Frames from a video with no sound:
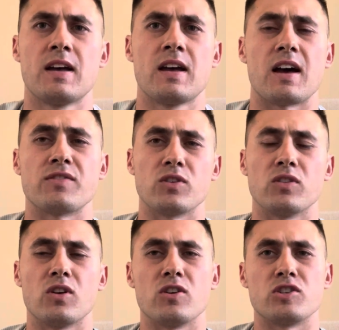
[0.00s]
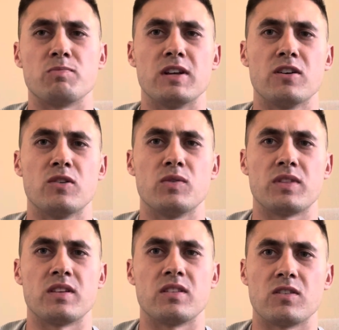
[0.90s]
after a large meal
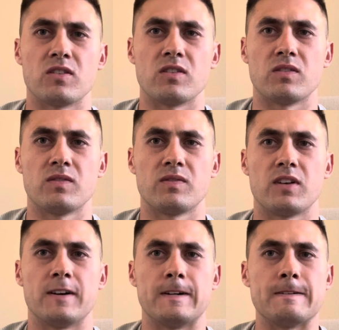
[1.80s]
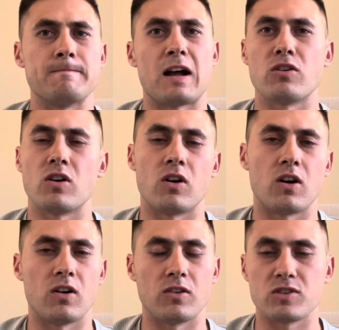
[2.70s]
with either
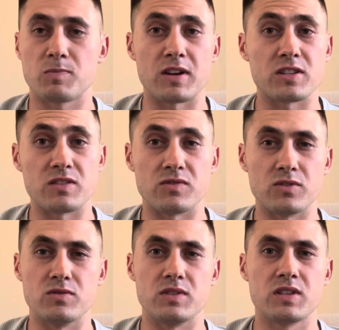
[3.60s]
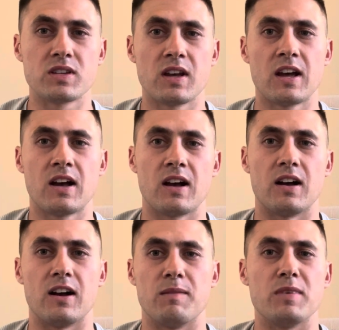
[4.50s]
alcohol or spicy foods,
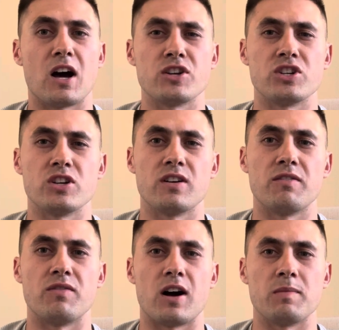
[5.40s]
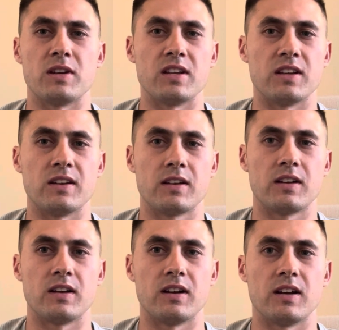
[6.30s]
nausea, vomiting,
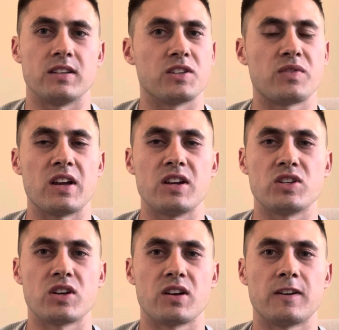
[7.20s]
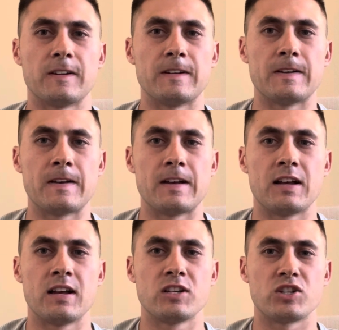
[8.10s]
dysphagia,
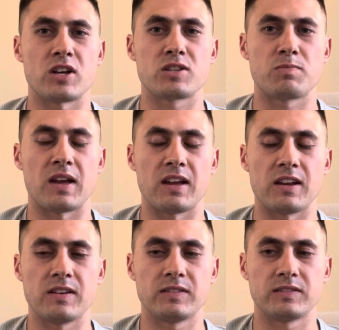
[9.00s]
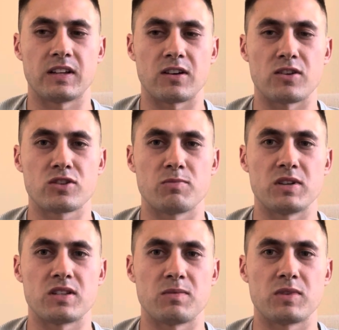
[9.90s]
chest pain can also be
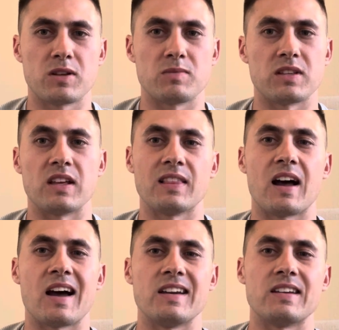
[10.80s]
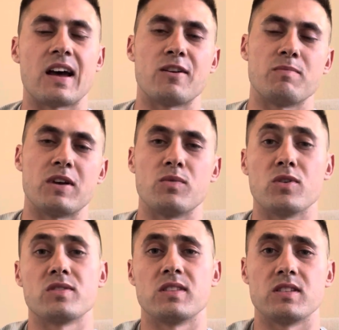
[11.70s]
symptoms, and then lying down may
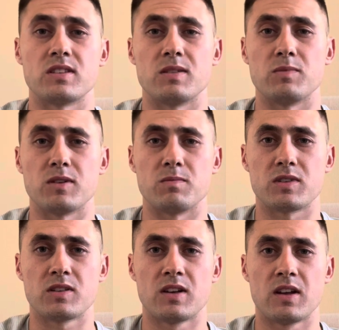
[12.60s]
worsen the symptoms.